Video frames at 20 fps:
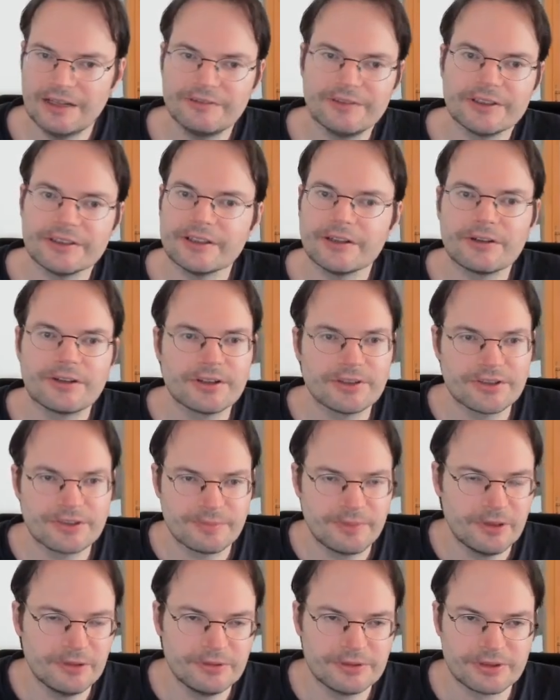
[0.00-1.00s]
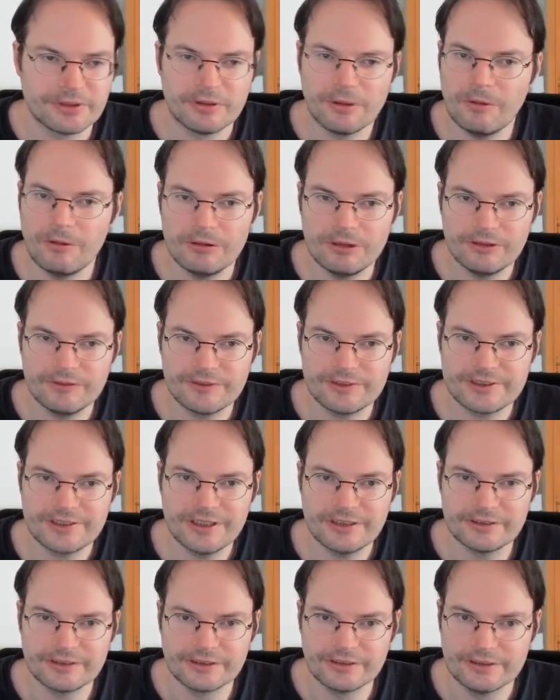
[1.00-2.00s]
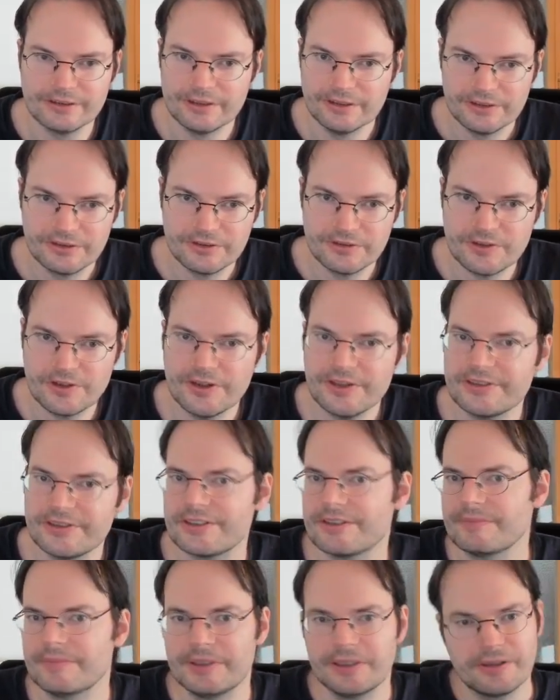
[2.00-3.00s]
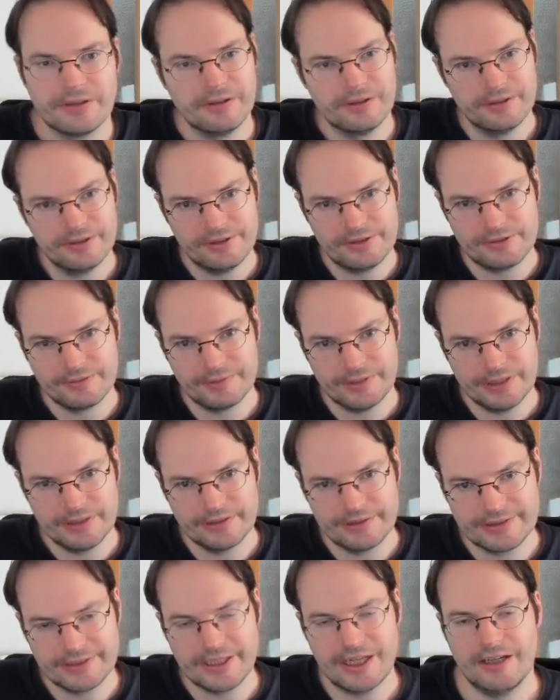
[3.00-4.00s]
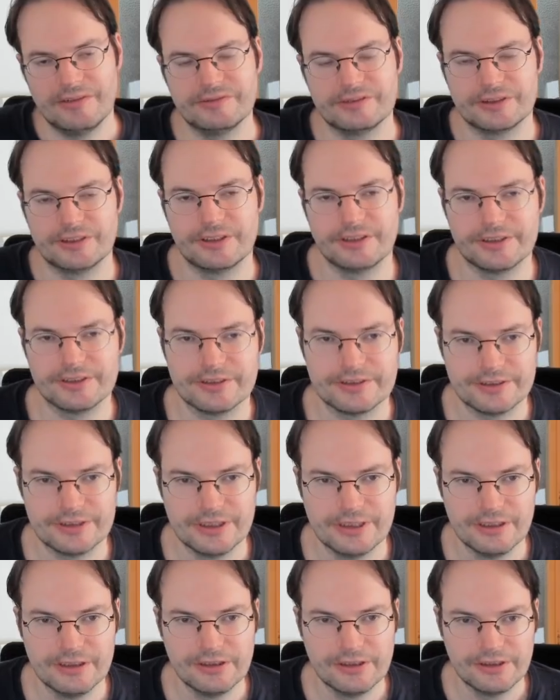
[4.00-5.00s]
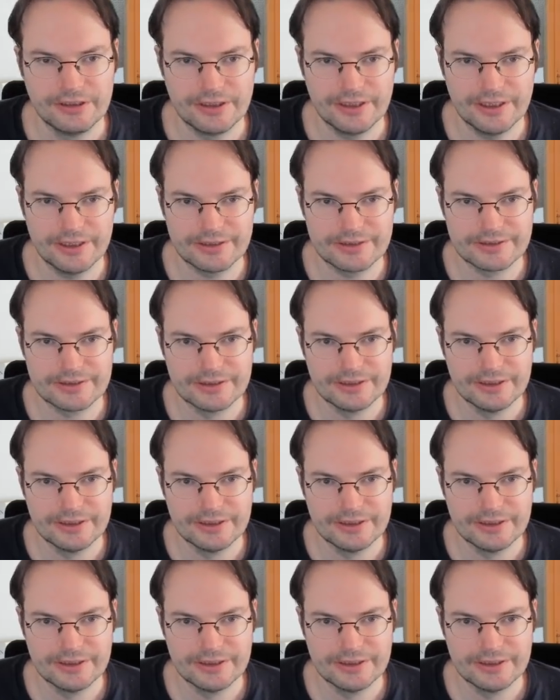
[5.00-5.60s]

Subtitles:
at our disposal all of a sudden, just because we discovered that